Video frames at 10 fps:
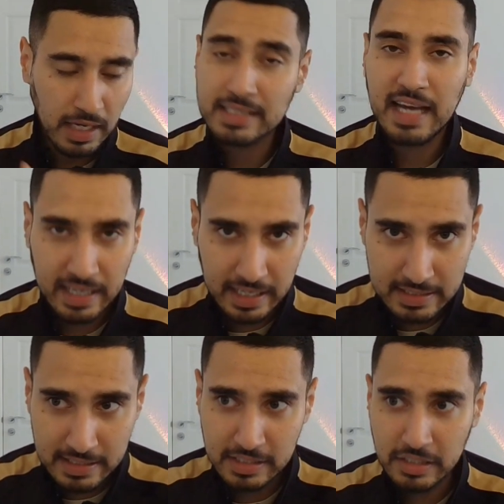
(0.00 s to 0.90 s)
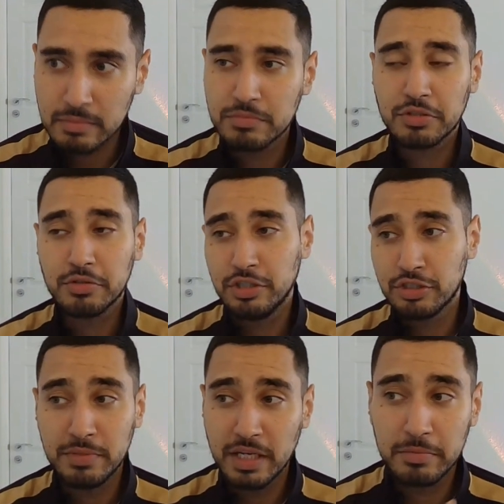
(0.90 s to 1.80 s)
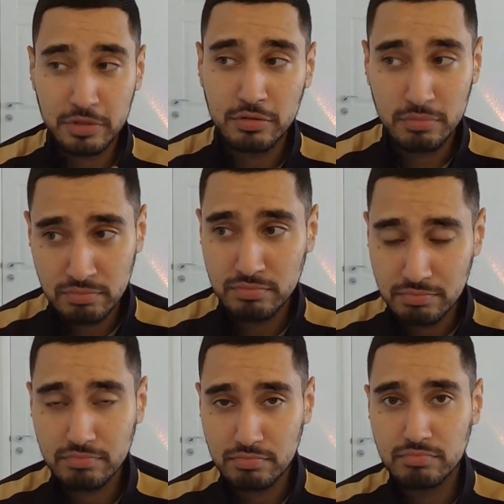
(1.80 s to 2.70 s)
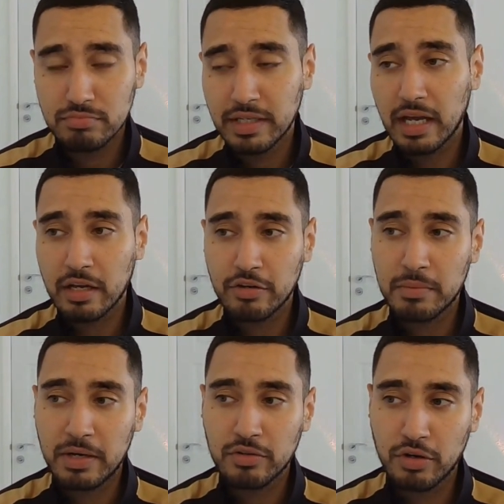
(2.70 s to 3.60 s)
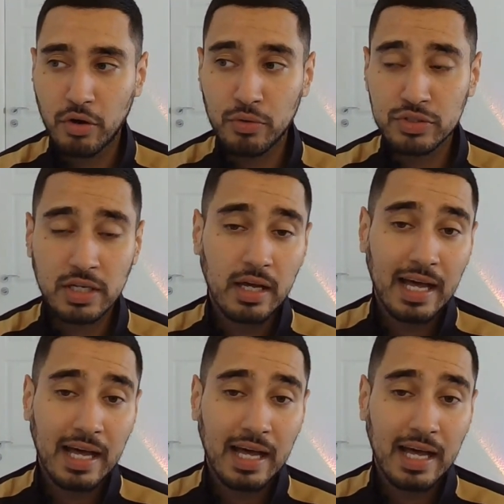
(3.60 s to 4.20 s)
Attacking system, so he should be able to get a good amount of goals.